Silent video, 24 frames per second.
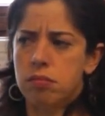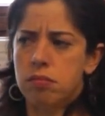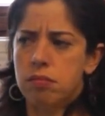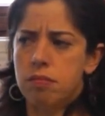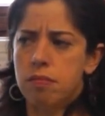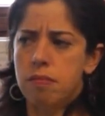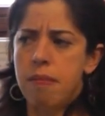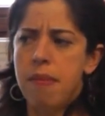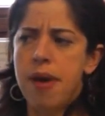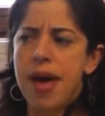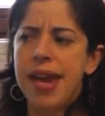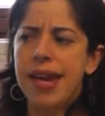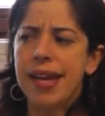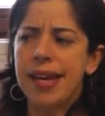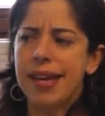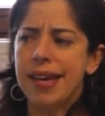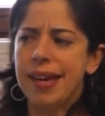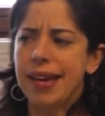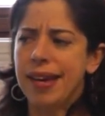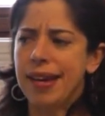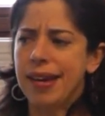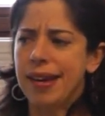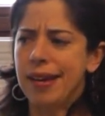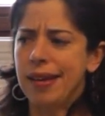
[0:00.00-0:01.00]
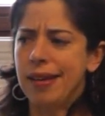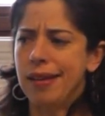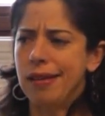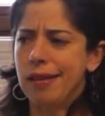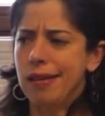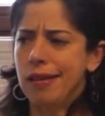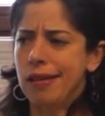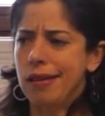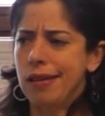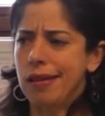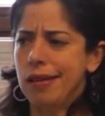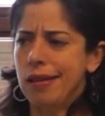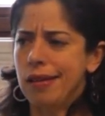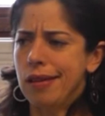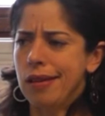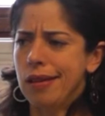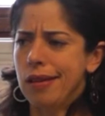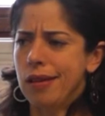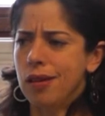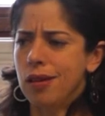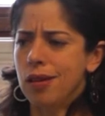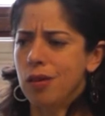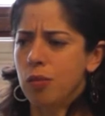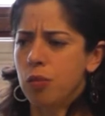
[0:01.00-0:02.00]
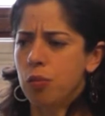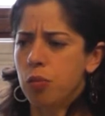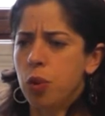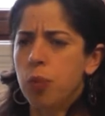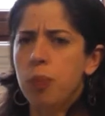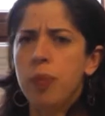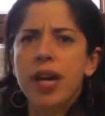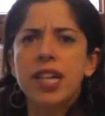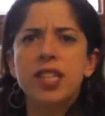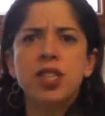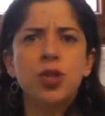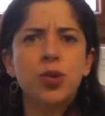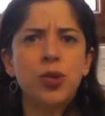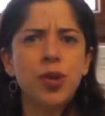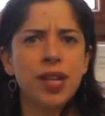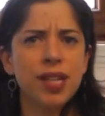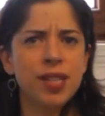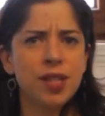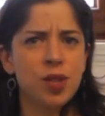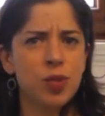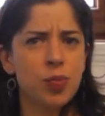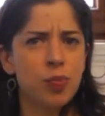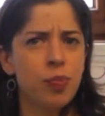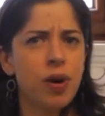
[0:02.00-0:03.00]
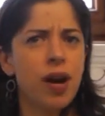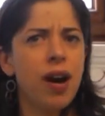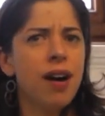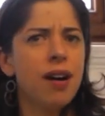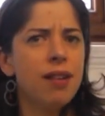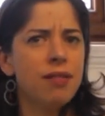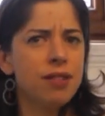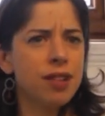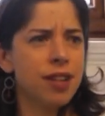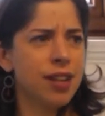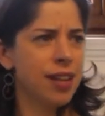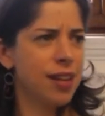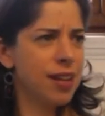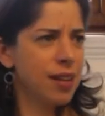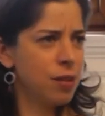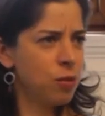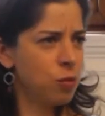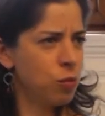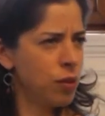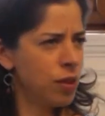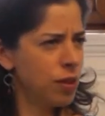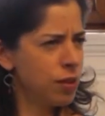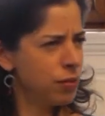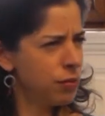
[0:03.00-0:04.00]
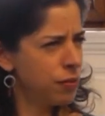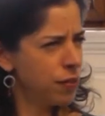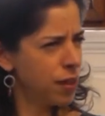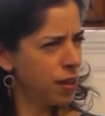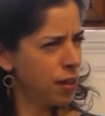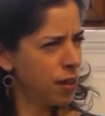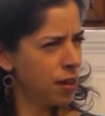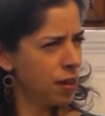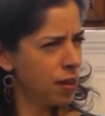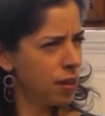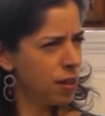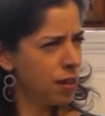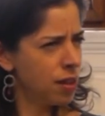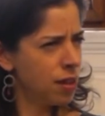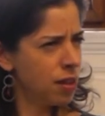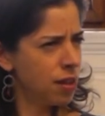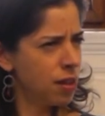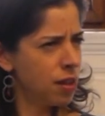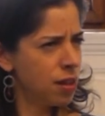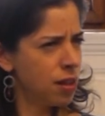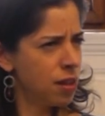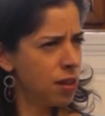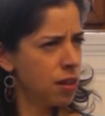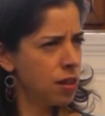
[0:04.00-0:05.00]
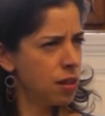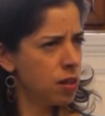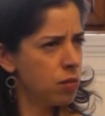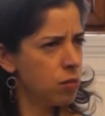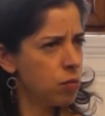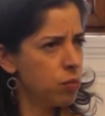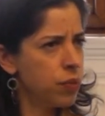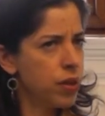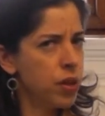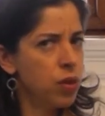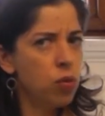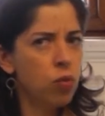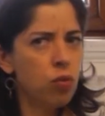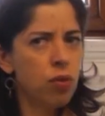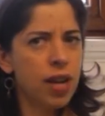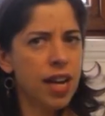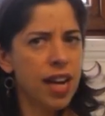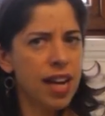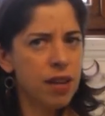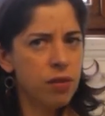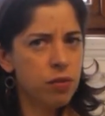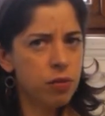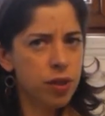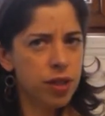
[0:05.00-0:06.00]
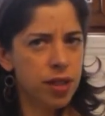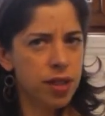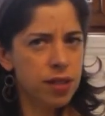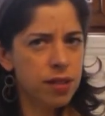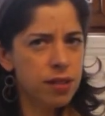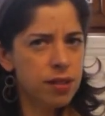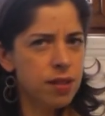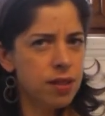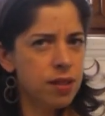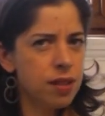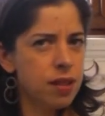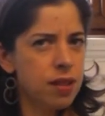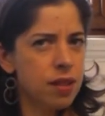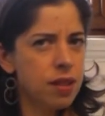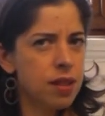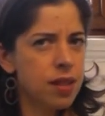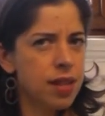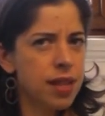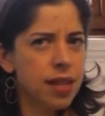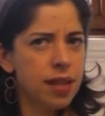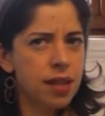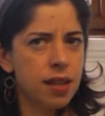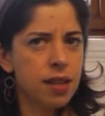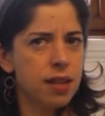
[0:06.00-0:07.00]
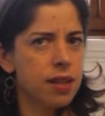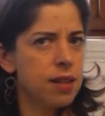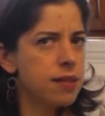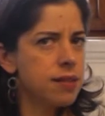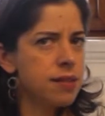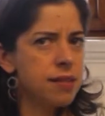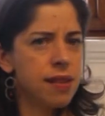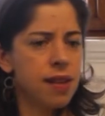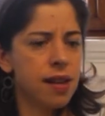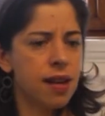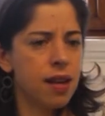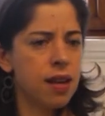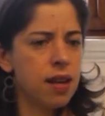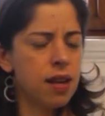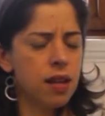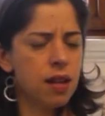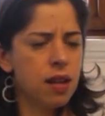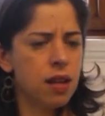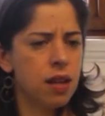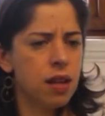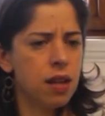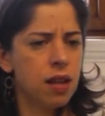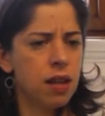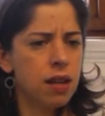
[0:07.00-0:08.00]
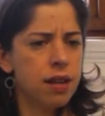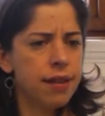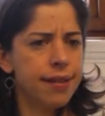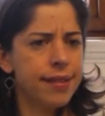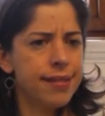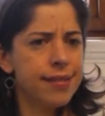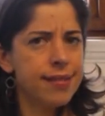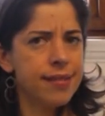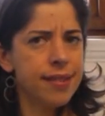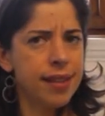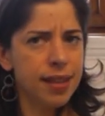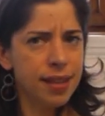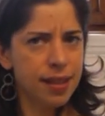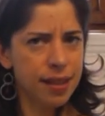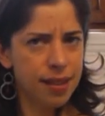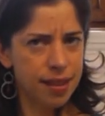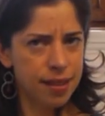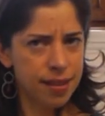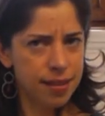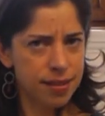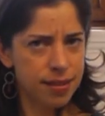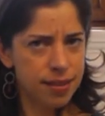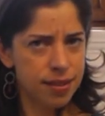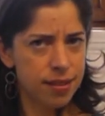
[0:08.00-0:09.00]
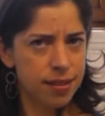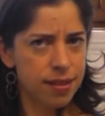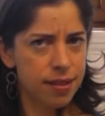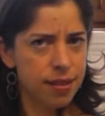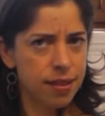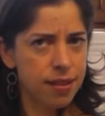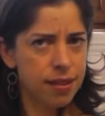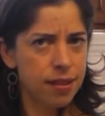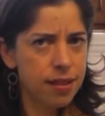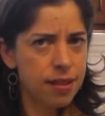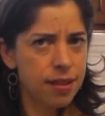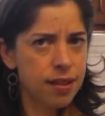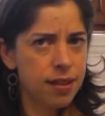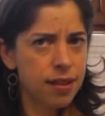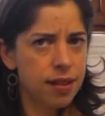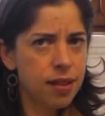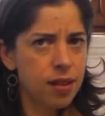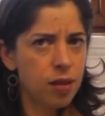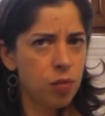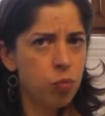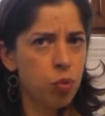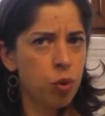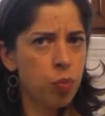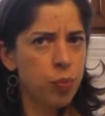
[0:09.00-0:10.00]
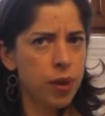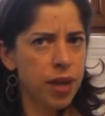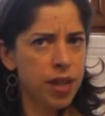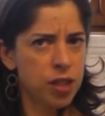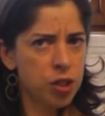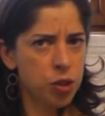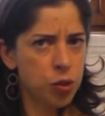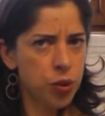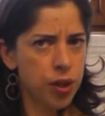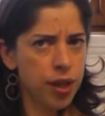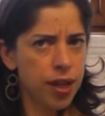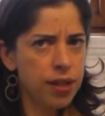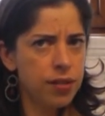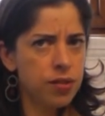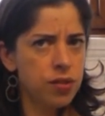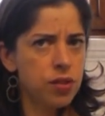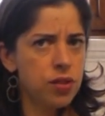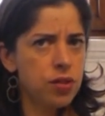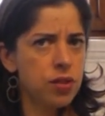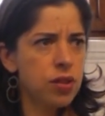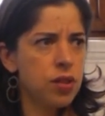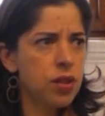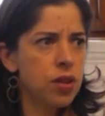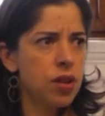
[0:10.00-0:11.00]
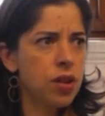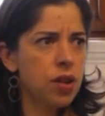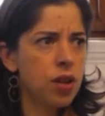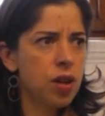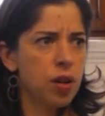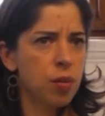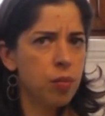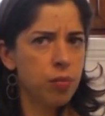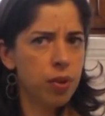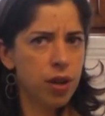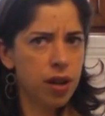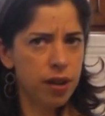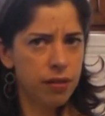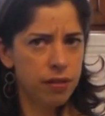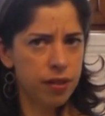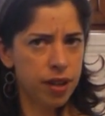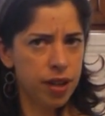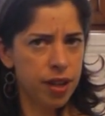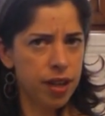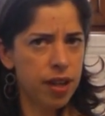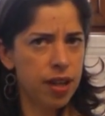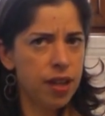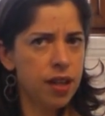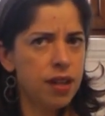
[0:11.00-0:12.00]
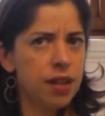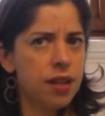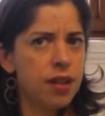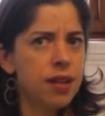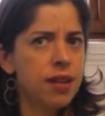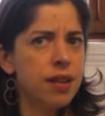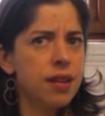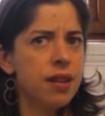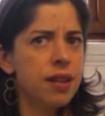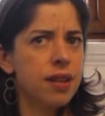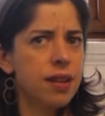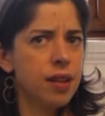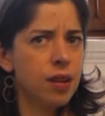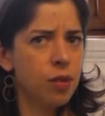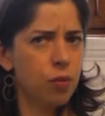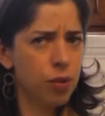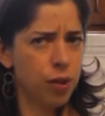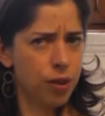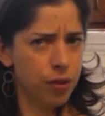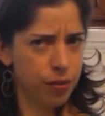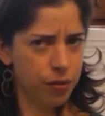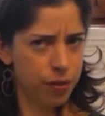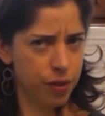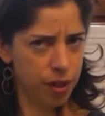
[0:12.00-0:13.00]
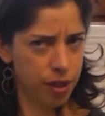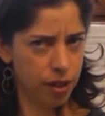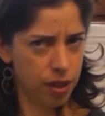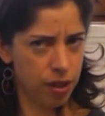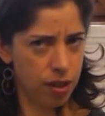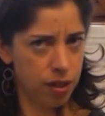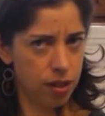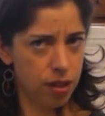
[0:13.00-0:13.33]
Medicaid perpetuates poverty and welfare. But what I've witnessed in the clinic is that sickness perpetuates poverty and welfare.